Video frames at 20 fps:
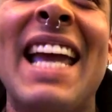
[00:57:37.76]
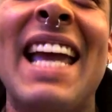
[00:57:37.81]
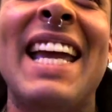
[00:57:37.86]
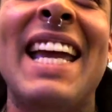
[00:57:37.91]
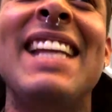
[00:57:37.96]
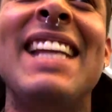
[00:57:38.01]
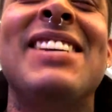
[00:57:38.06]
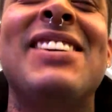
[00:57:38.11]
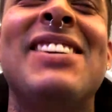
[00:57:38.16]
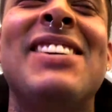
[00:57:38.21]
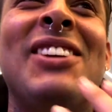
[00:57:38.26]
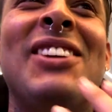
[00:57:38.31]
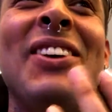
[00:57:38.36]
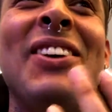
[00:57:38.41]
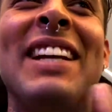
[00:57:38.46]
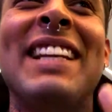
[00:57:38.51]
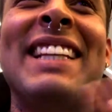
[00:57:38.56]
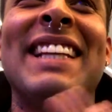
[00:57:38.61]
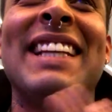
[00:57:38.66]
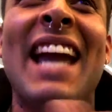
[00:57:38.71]
It didn't show
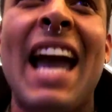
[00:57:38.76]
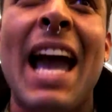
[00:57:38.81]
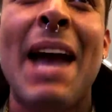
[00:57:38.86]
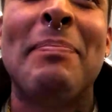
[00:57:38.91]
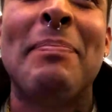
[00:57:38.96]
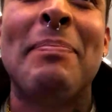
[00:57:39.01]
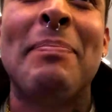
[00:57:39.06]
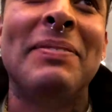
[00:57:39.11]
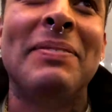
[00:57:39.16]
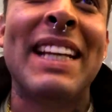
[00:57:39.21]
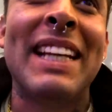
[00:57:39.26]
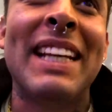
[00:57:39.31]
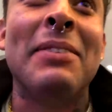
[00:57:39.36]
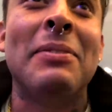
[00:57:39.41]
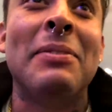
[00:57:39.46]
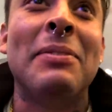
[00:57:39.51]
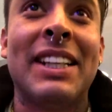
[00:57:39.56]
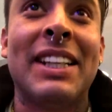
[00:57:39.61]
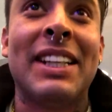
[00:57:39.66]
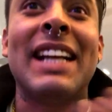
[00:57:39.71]
anything happen, but it
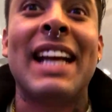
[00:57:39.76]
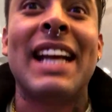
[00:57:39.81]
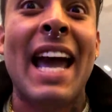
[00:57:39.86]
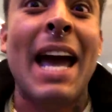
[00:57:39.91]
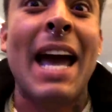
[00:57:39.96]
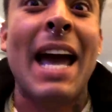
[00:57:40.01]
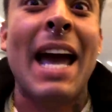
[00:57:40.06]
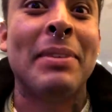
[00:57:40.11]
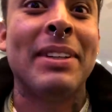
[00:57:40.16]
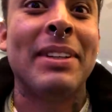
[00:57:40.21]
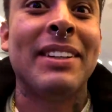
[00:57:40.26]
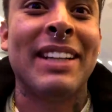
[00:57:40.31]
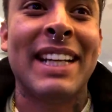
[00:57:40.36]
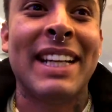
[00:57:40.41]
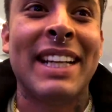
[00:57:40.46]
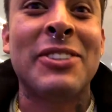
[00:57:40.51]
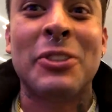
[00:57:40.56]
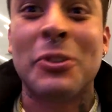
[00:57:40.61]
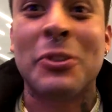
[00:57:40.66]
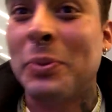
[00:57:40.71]
was gonna happen
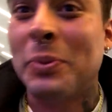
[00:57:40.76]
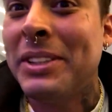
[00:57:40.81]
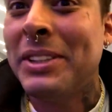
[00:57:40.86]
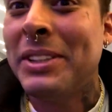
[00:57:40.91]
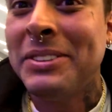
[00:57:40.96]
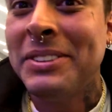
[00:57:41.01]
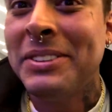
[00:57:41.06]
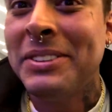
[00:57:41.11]
against her will.